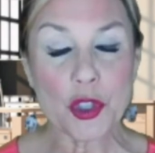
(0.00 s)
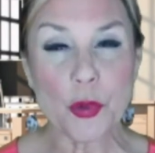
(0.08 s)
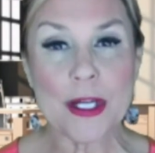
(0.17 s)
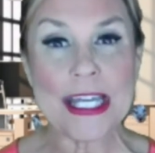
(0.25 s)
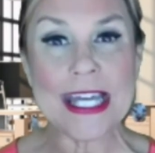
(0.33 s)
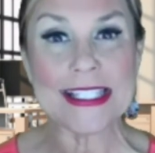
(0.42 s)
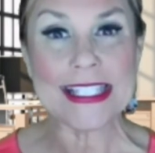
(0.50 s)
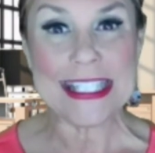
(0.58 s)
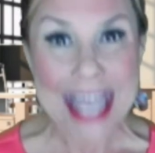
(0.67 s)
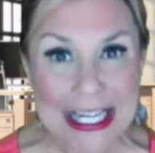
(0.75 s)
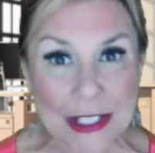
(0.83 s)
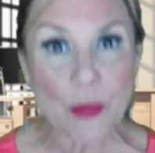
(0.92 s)
to join us
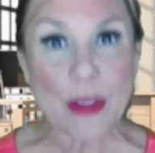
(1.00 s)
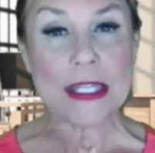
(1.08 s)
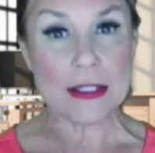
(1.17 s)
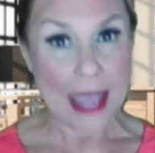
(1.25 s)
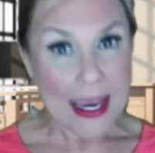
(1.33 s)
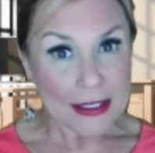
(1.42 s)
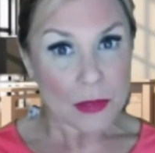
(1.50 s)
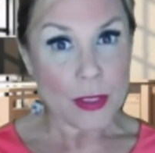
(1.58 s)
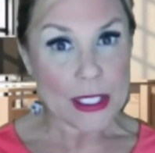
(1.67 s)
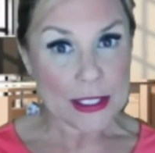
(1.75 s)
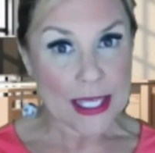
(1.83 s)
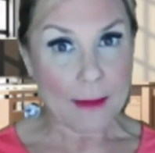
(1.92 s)
next
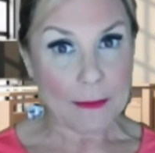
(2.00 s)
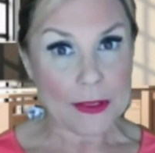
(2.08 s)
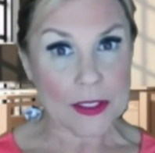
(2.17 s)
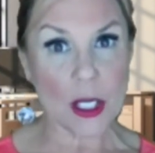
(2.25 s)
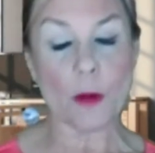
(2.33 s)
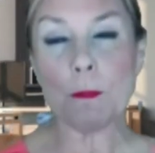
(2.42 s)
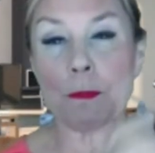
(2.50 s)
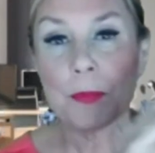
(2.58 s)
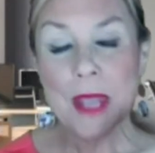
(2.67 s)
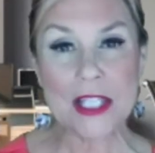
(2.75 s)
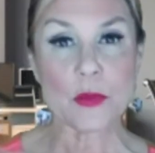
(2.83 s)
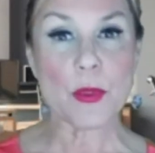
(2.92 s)
week's episode,
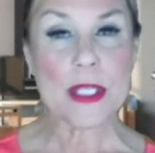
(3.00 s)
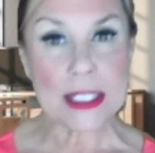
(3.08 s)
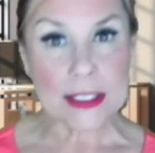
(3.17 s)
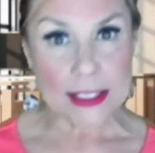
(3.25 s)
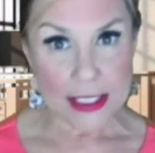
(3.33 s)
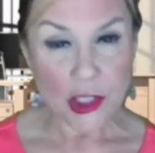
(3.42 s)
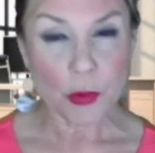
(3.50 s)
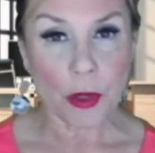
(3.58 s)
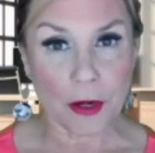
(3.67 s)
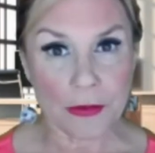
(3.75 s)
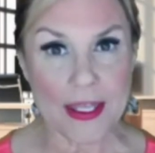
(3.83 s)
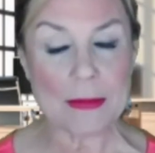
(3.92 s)
as we
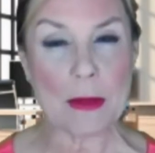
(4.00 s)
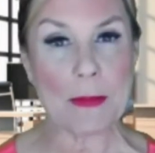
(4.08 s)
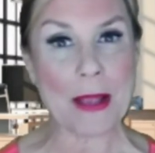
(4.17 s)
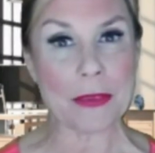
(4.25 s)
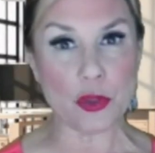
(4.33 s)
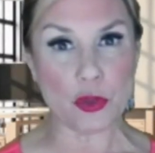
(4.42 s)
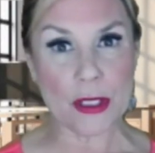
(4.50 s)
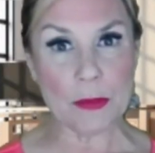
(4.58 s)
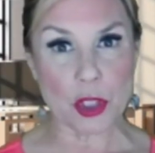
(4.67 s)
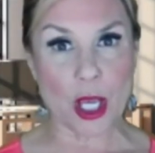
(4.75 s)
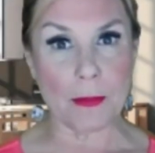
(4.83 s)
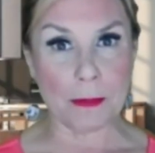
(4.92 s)
continue our theme about the
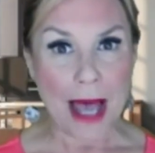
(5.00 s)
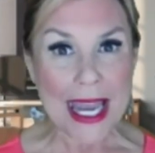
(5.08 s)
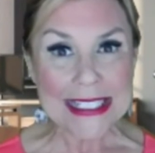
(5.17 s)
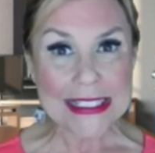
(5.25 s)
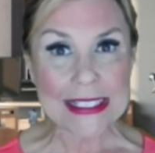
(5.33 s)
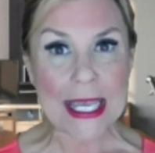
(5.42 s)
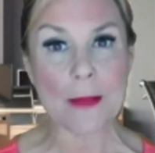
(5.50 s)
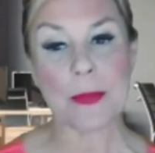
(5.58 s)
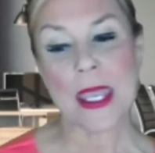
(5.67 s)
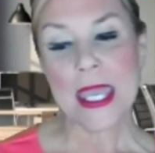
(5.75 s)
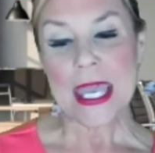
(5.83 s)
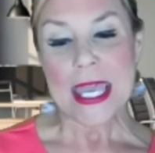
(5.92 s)
dream job mindset.